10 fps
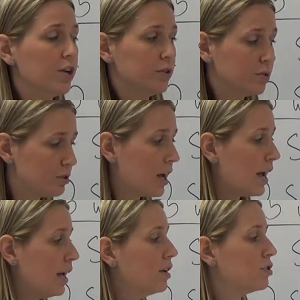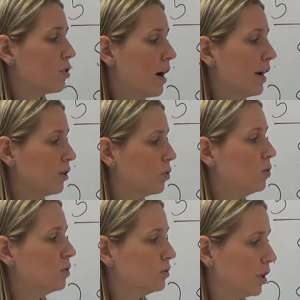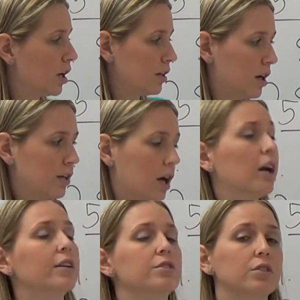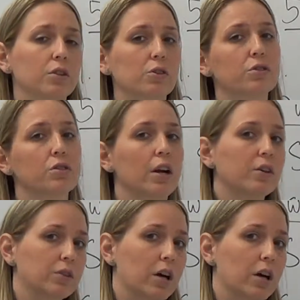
you say triangle dot dot dot is congruent to triangle